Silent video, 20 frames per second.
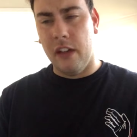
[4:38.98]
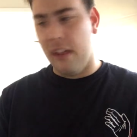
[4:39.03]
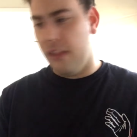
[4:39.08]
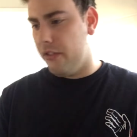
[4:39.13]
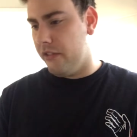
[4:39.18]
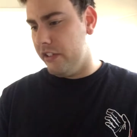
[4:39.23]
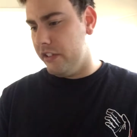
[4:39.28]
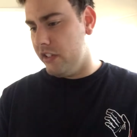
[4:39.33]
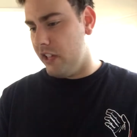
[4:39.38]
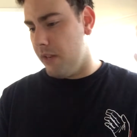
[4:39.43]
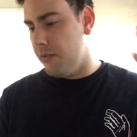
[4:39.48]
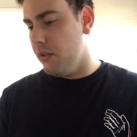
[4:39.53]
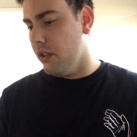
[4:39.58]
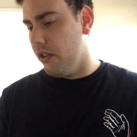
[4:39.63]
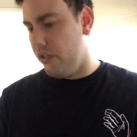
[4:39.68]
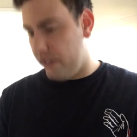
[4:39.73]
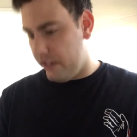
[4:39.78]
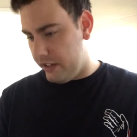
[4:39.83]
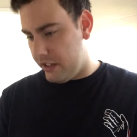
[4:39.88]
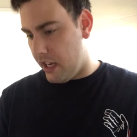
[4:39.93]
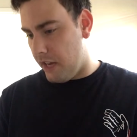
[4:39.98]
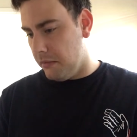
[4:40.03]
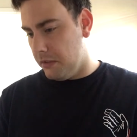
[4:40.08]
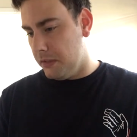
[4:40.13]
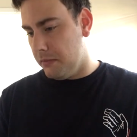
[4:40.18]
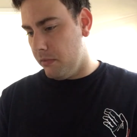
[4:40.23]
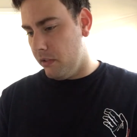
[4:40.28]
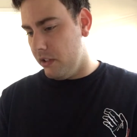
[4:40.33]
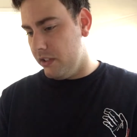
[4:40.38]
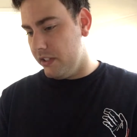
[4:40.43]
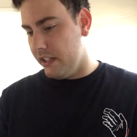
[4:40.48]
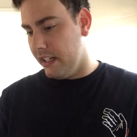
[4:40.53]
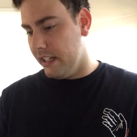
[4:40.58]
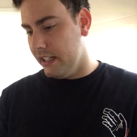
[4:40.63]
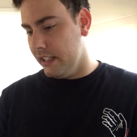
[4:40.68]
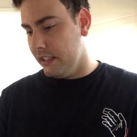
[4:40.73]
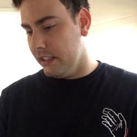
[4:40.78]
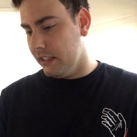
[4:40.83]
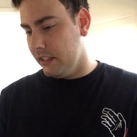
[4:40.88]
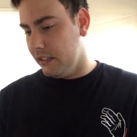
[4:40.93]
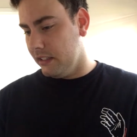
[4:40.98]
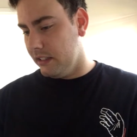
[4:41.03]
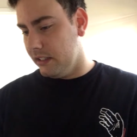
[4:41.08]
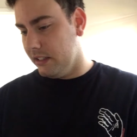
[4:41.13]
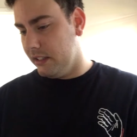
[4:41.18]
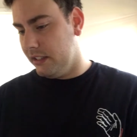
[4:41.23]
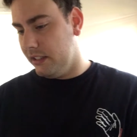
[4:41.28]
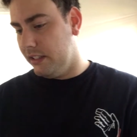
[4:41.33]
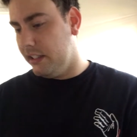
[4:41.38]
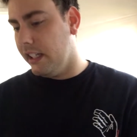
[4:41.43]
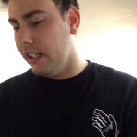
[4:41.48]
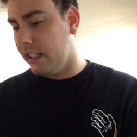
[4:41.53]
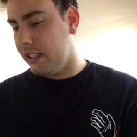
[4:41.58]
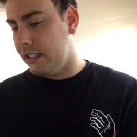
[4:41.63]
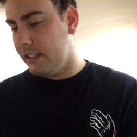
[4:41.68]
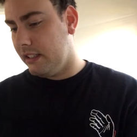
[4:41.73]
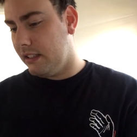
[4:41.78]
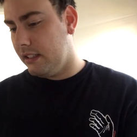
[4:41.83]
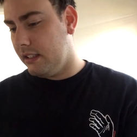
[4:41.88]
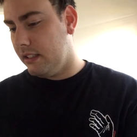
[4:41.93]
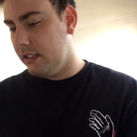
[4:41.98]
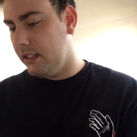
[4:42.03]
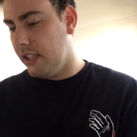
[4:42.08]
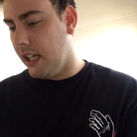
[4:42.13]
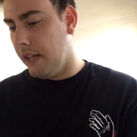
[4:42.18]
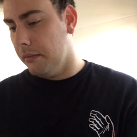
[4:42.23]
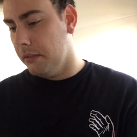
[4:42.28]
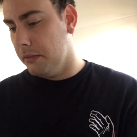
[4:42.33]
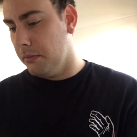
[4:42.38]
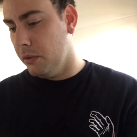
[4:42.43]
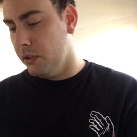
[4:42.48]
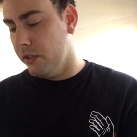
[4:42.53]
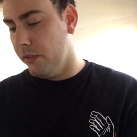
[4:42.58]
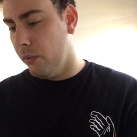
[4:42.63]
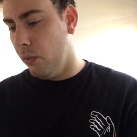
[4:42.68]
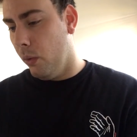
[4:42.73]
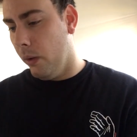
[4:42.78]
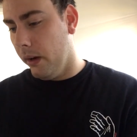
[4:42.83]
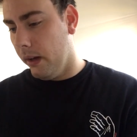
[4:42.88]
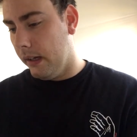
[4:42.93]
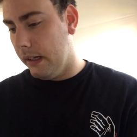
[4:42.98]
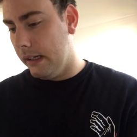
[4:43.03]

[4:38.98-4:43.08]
that 3 times. So 3 tablespoons and 6 tablespoons of water.